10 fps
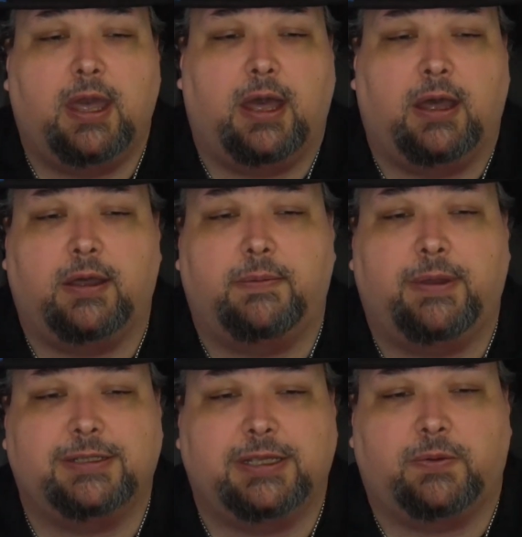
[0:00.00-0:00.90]
Um,
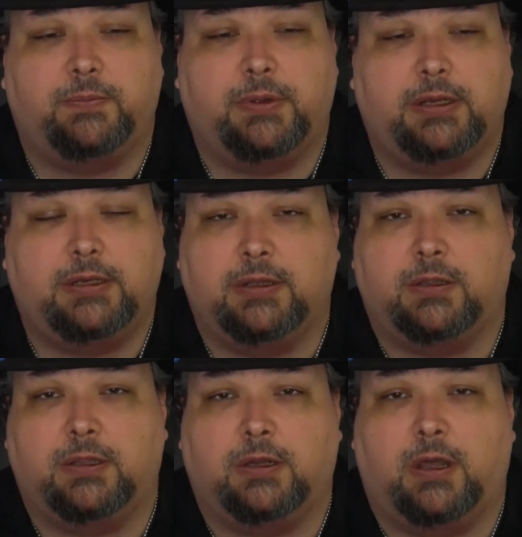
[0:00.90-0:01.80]
has helped me deal
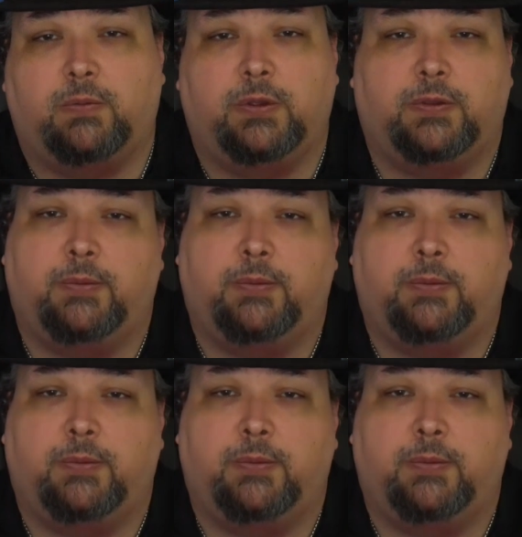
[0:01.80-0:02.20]
a lot with